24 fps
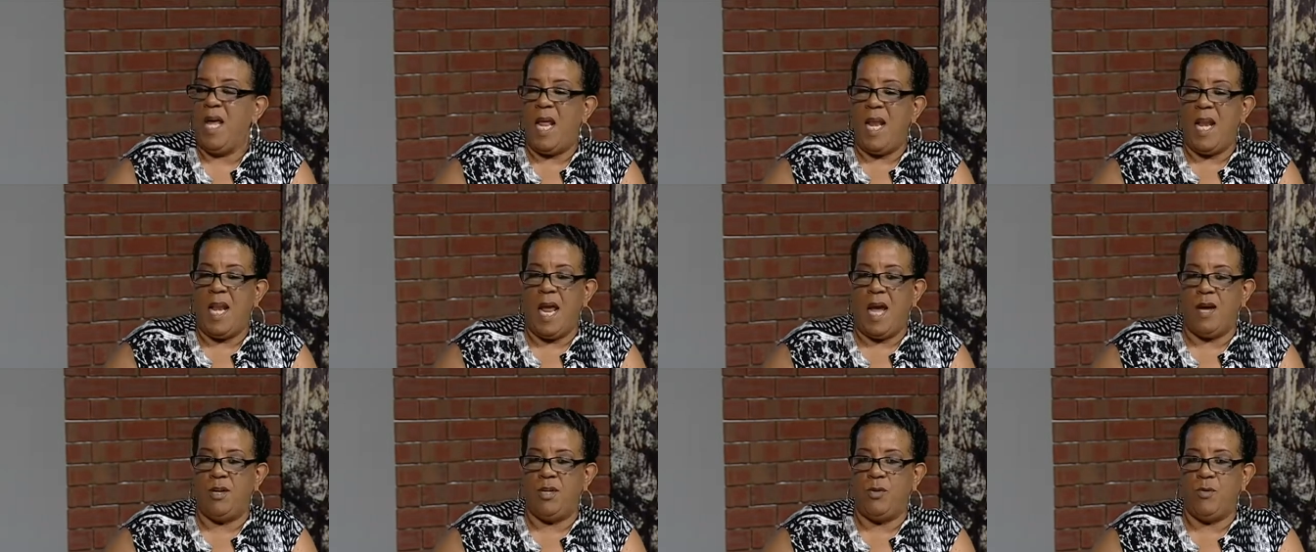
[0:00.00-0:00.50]

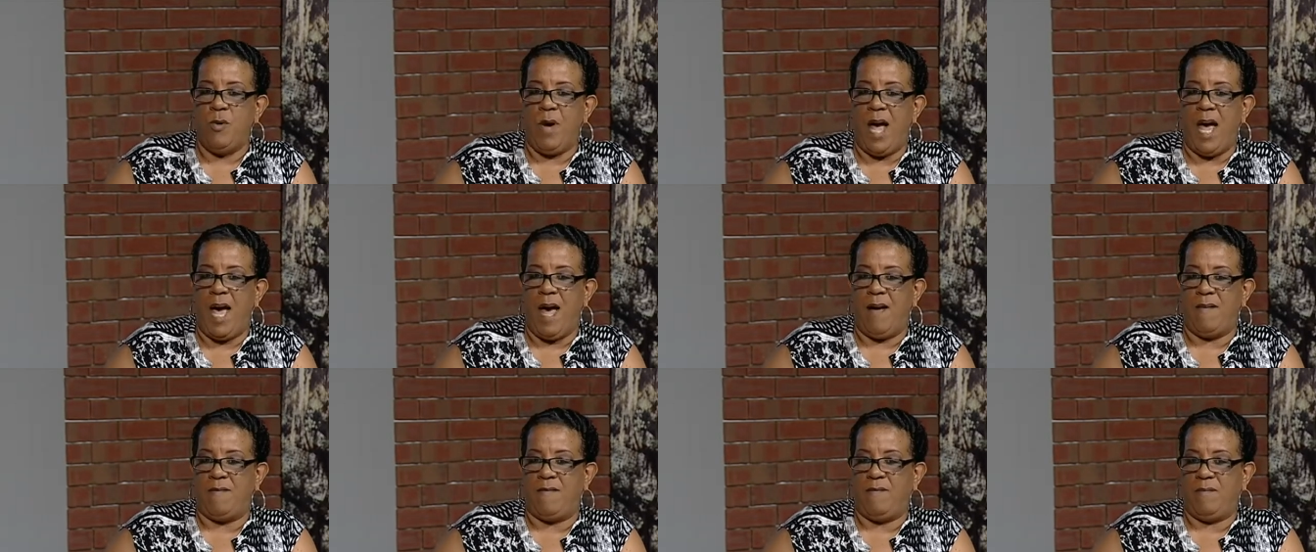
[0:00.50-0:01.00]
Now you
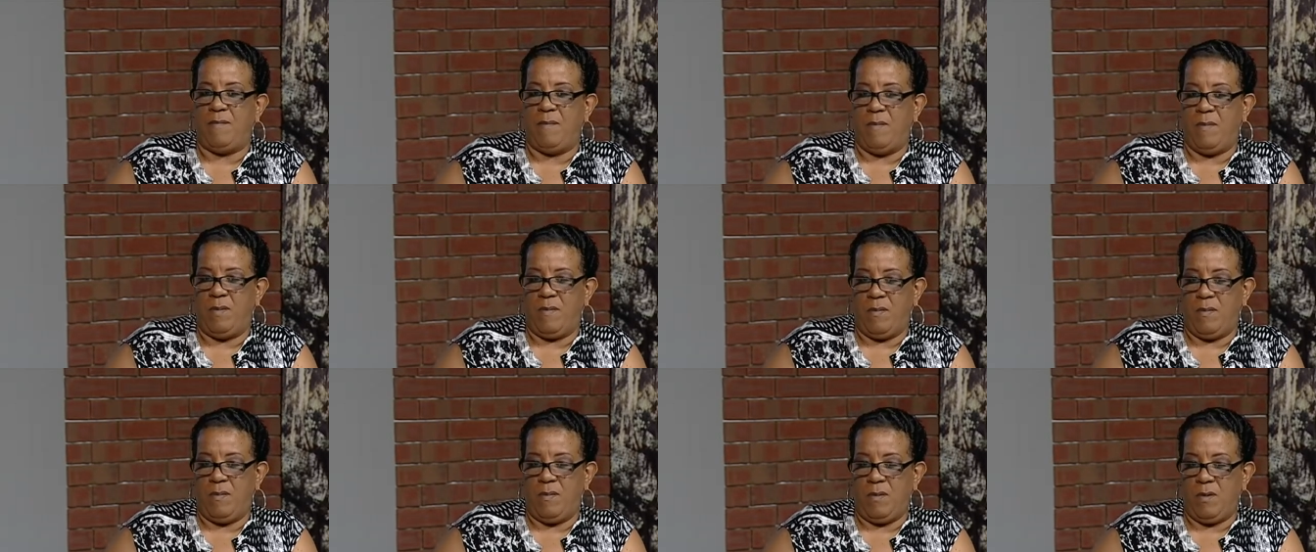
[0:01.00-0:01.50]
have,
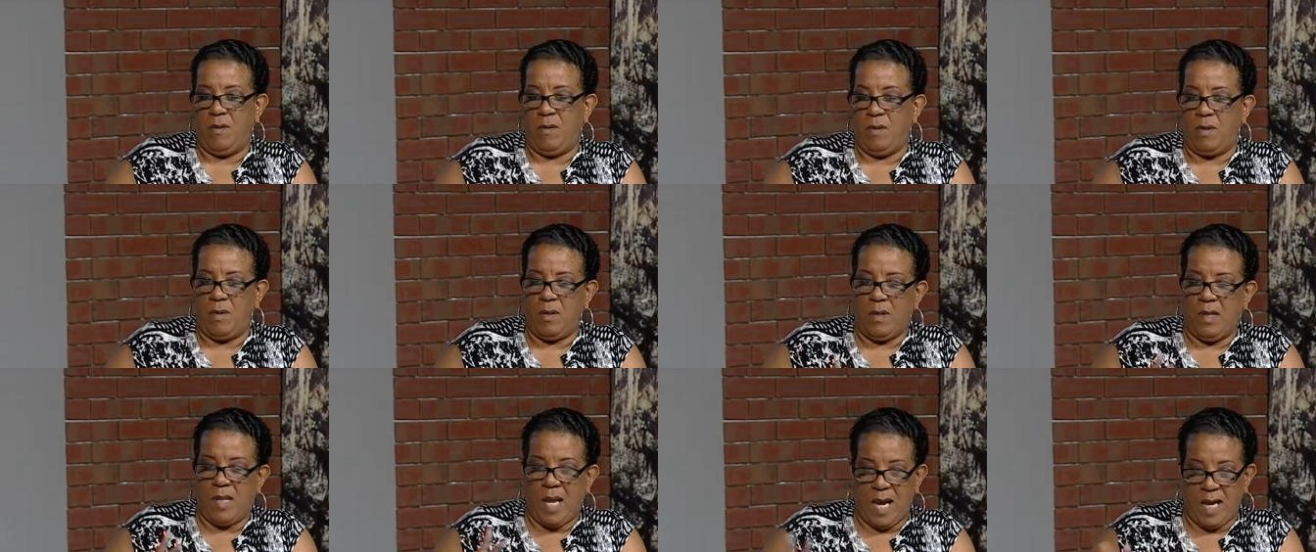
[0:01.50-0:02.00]

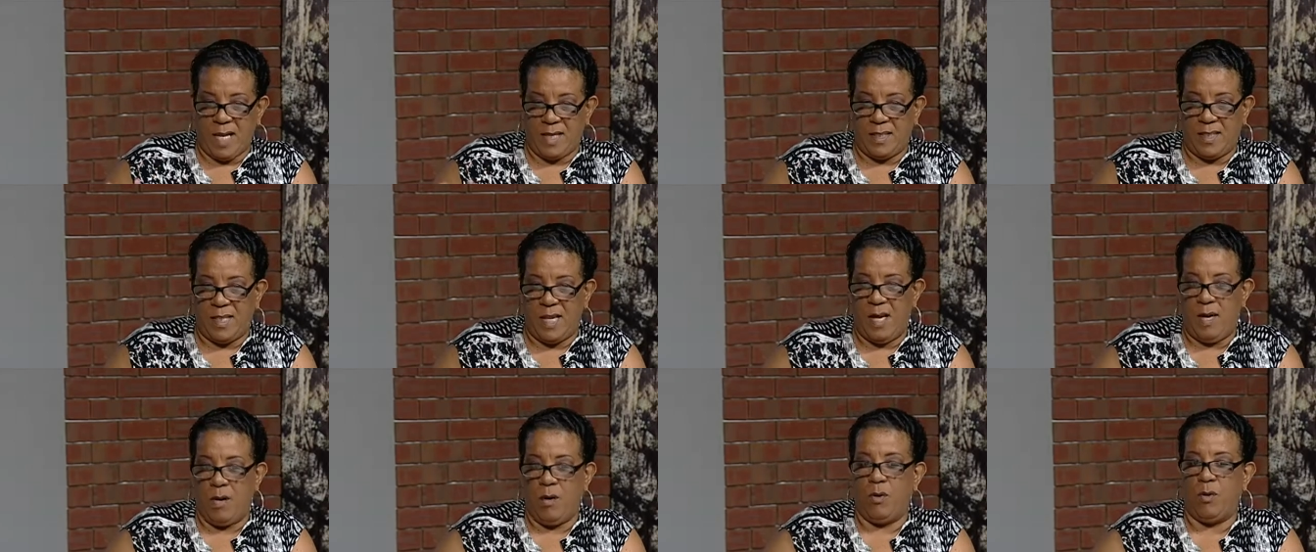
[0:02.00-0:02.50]
like I
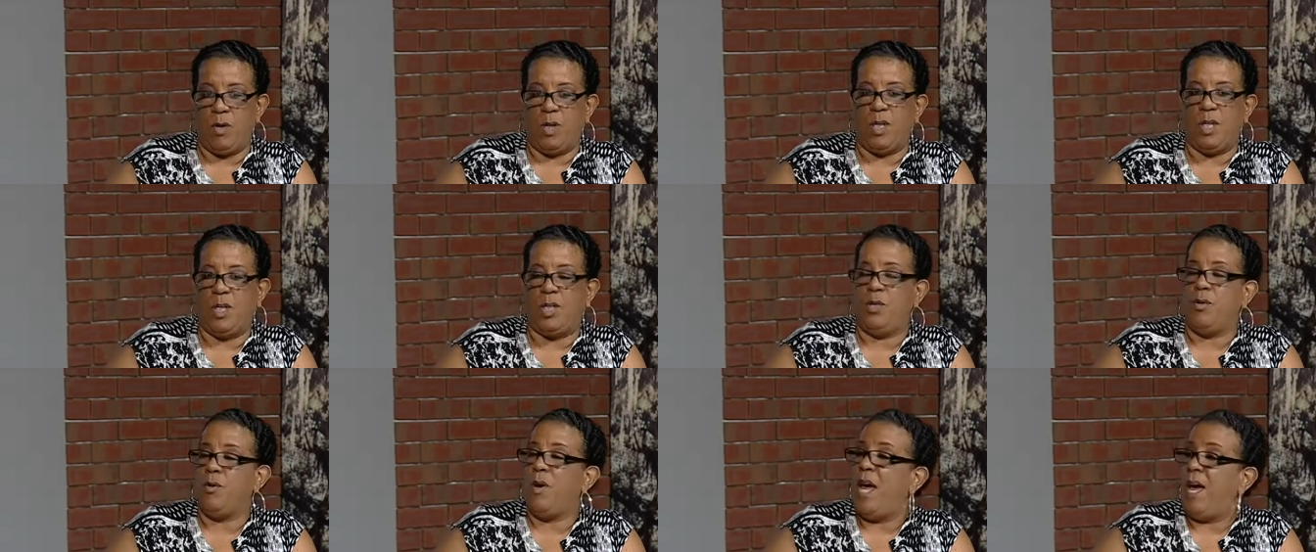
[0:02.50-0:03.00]
said earlier,
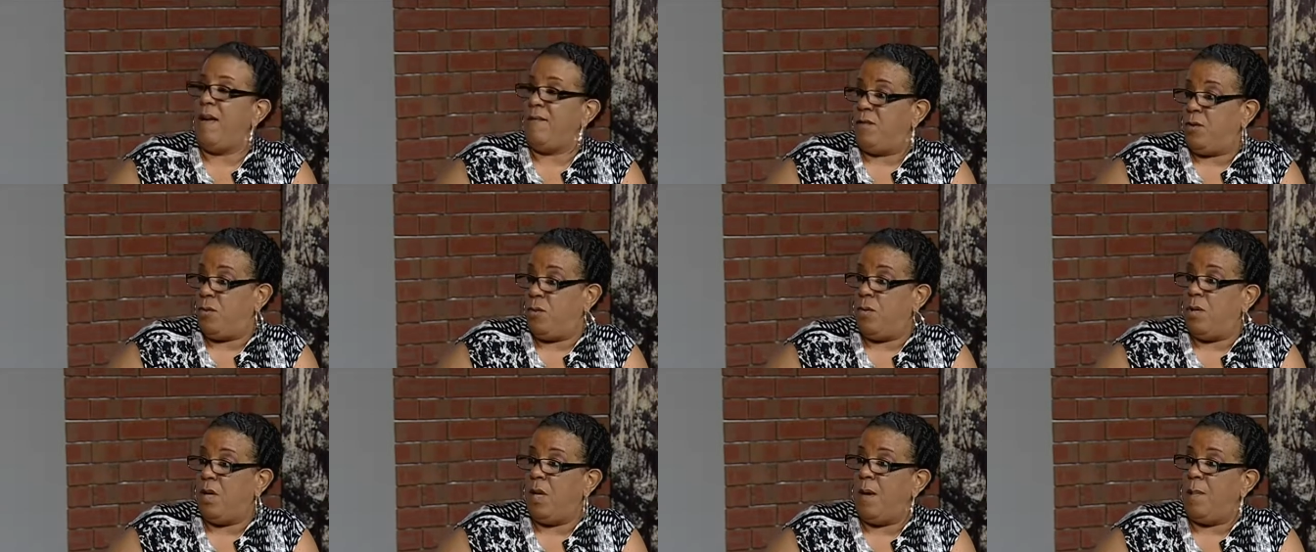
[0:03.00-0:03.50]
you have
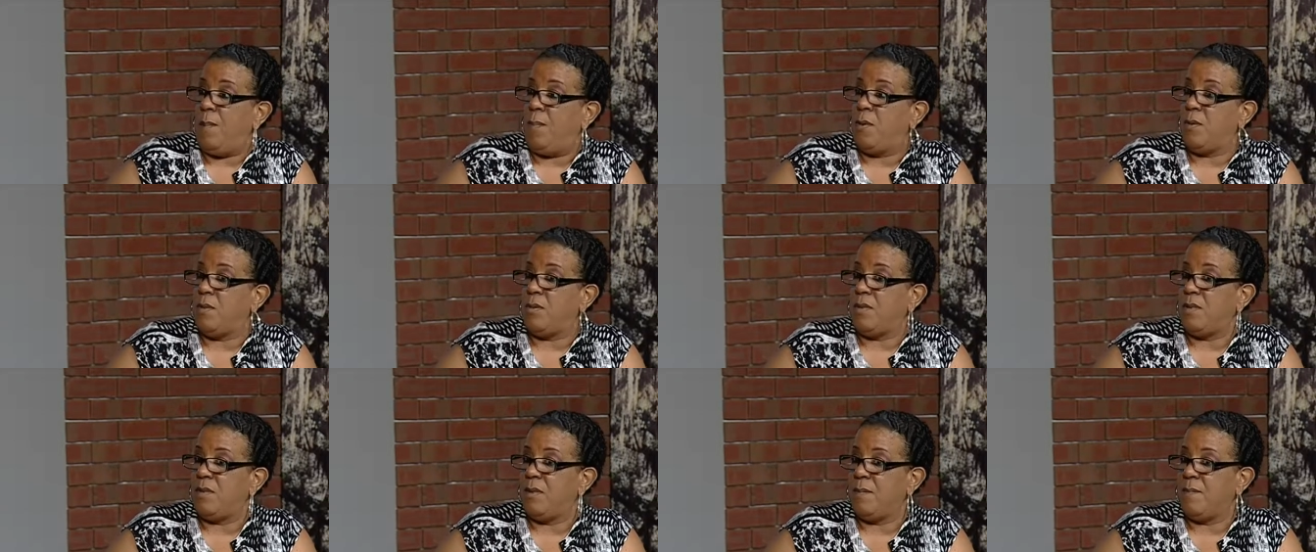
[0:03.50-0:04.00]
two
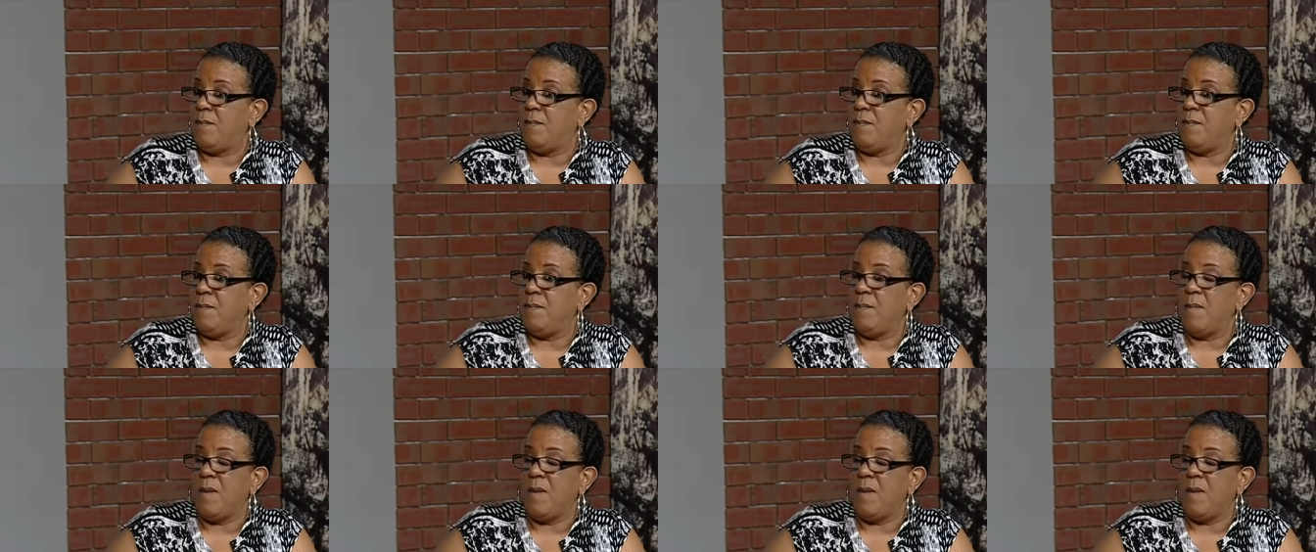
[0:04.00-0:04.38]
couples. Right.